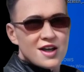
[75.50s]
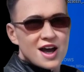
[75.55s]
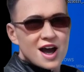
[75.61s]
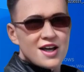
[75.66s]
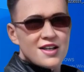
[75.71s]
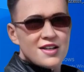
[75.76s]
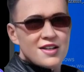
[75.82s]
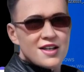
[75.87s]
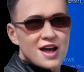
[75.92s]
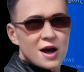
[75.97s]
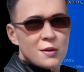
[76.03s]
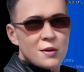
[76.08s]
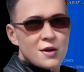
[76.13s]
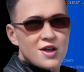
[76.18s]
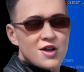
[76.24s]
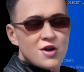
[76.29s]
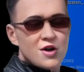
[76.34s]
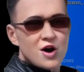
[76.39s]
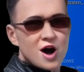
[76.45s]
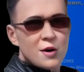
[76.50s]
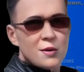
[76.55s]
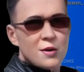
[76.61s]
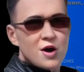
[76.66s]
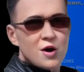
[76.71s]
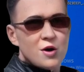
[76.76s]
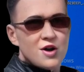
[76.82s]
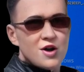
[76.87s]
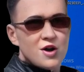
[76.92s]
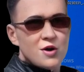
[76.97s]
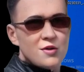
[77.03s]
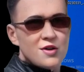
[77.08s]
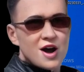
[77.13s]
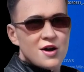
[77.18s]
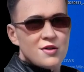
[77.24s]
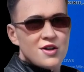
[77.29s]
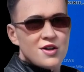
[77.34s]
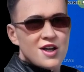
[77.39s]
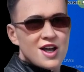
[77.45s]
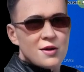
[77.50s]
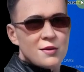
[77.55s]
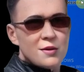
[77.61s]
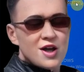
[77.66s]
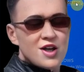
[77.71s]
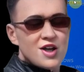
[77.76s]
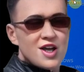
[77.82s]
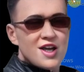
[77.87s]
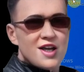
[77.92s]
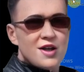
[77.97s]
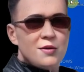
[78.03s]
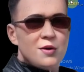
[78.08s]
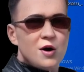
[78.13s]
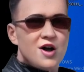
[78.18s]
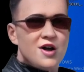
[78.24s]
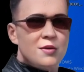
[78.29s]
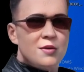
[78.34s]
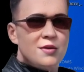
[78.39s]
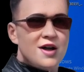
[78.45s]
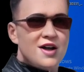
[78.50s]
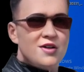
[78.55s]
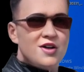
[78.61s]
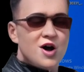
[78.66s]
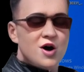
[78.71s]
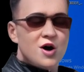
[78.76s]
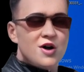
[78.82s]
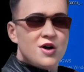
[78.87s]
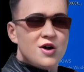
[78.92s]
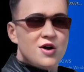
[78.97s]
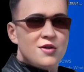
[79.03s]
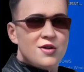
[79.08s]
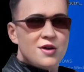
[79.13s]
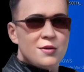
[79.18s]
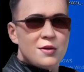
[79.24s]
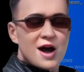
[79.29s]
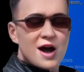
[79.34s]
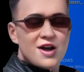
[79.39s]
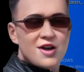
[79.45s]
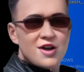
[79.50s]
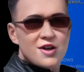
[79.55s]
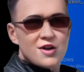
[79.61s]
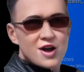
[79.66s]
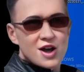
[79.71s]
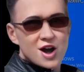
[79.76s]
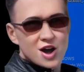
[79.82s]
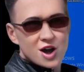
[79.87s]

next step is to upload your favorite image in the bottom left corner of the panel